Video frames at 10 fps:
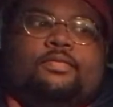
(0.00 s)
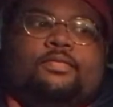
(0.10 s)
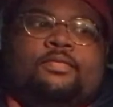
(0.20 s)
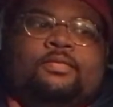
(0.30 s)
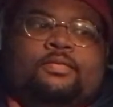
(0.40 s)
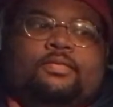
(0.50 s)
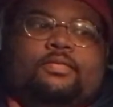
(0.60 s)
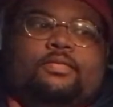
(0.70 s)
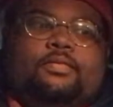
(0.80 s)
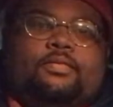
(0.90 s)

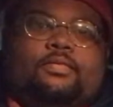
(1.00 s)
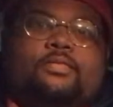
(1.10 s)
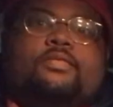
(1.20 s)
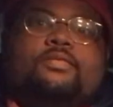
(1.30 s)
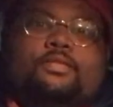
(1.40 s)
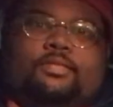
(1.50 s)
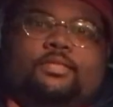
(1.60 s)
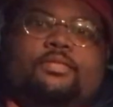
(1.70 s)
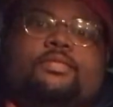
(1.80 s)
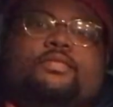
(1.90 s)

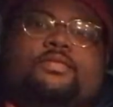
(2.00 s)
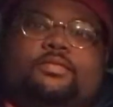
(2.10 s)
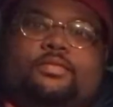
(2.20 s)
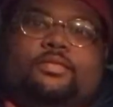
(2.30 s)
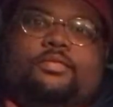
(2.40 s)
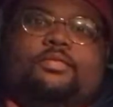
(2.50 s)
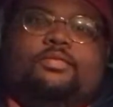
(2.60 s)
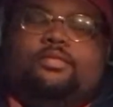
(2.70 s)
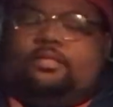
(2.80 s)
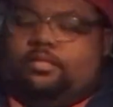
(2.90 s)

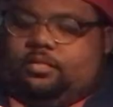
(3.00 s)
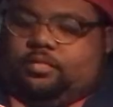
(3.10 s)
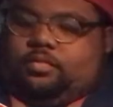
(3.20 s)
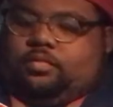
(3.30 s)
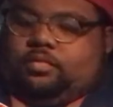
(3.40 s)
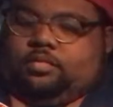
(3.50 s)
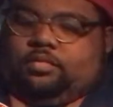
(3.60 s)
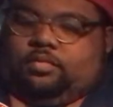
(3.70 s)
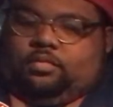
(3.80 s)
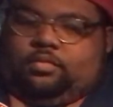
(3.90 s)

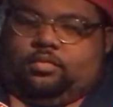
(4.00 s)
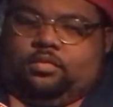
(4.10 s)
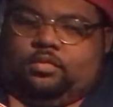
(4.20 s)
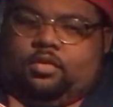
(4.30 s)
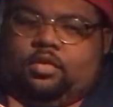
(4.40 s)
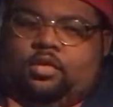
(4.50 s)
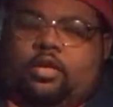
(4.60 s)
The person shown says nothing.